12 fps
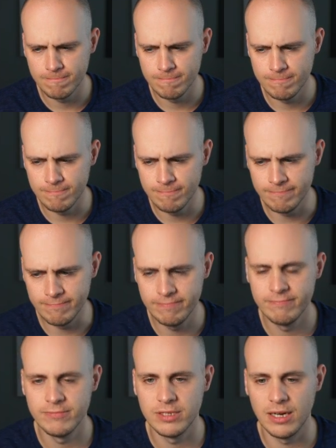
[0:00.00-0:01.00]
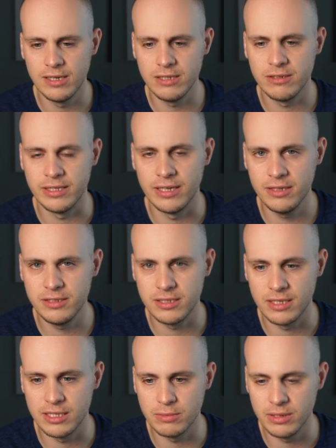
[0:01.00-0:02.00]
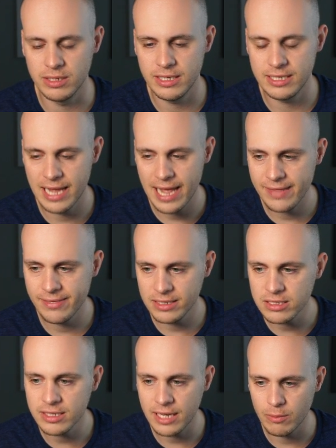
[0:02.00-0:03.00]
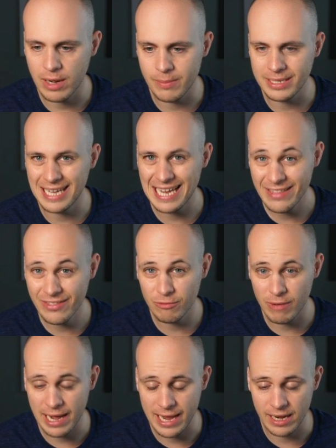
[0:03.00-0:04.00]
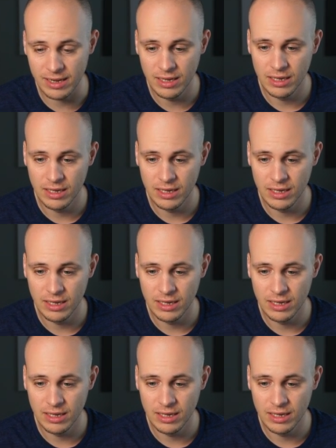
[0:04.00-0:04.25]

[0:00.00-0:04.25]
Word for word: Hmm. I don't know the answer to this one. His hair doesn't get wet, but he's in the rain.